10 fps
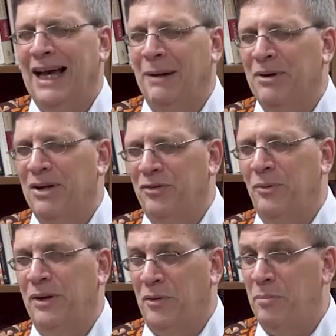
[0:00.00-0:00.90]
I'm going to
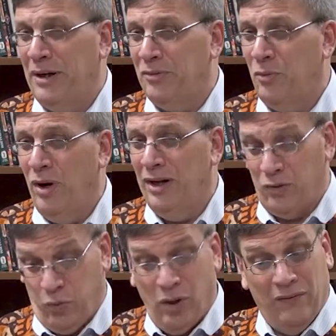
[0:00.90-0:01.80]
assume that's the biggest one, a
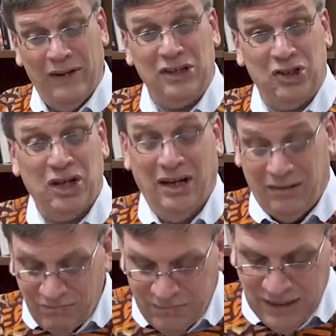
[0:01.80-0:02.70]
12 inch
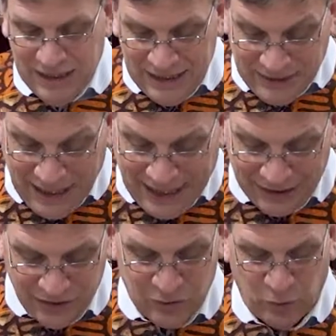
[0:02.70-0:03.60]
shell. His
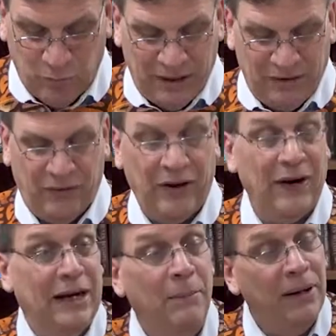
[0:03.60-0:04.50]
ashes were placed there,
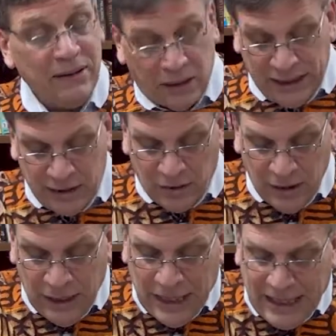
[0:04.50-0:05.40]
and a month
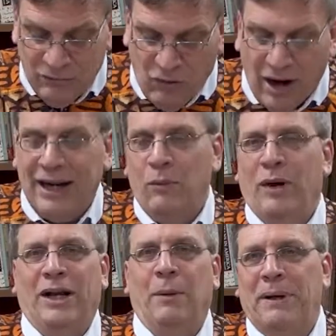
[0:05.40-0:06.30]
later, a rocket
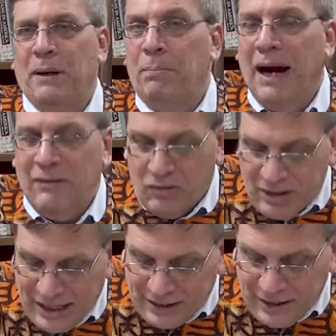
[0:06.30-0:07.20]
went up at a
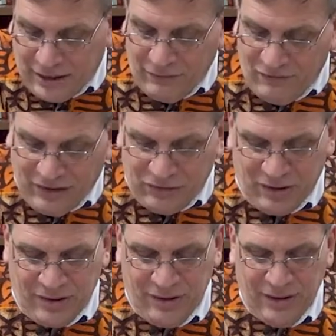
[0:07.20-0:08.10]
pyrotechnic
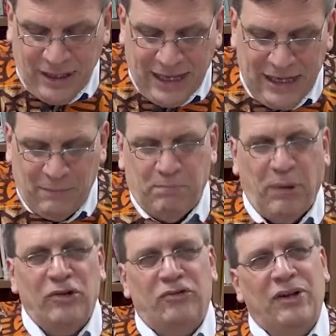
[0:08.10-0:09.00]
convention. And it
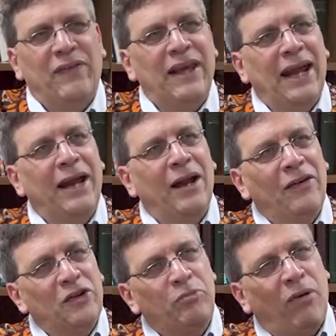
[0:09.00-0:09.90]
burst in the
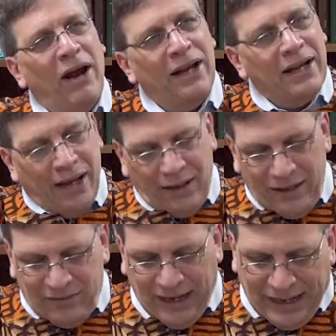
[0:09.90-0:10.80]
air as Brian
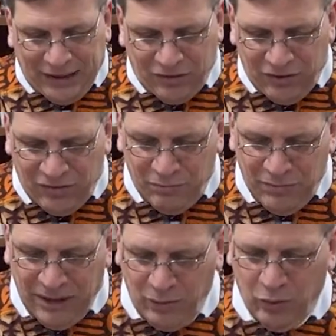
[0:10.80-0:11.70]
Kelly's ashes
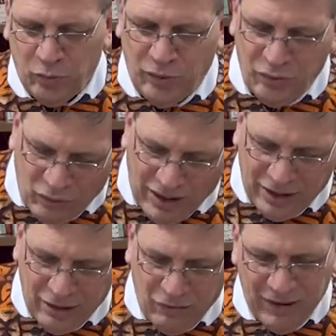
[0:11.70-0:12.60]
mingled with red
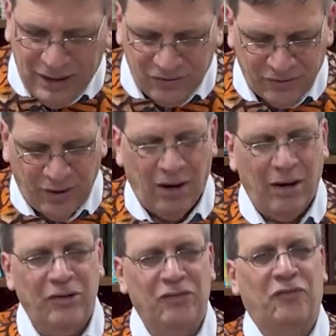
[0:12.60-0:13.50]
and green
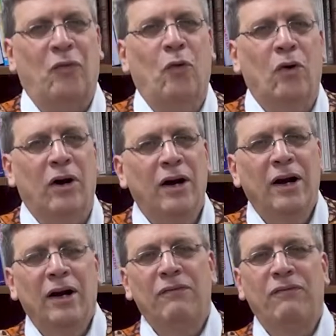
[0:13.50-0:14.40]
stars for
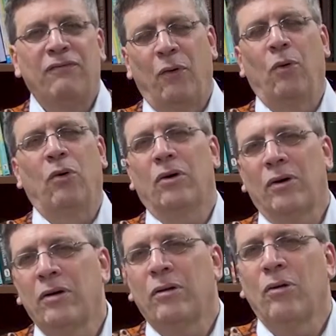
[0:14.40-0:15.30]

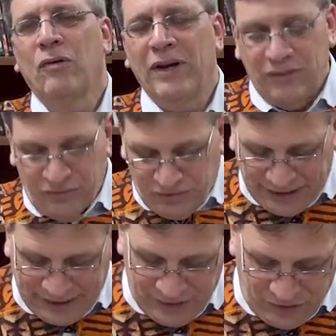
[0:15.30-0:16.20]
four glorious
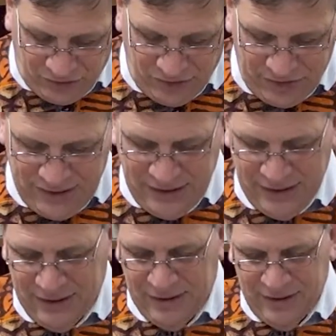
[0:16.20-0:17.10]
seconds.
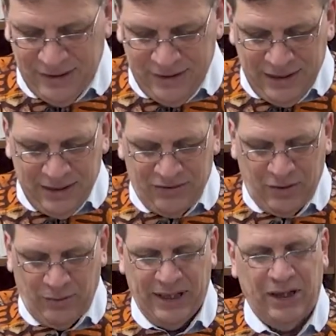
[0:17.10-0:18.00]
And
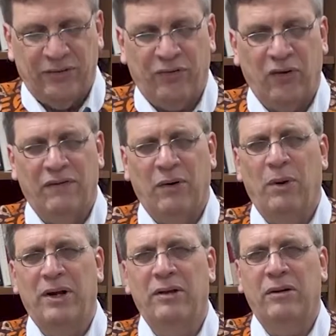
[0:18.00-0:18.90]
so it is for
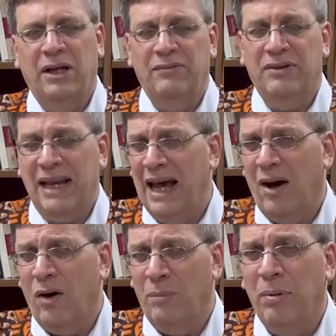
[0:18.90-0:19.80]
everyone who lives
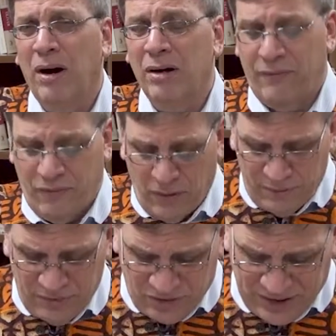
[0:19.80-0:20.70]
now apart
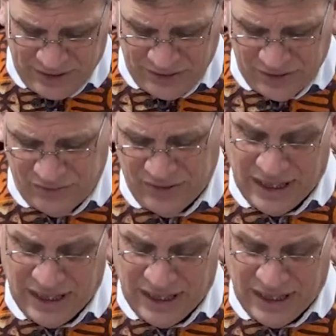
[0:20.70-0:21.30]
from Jesus.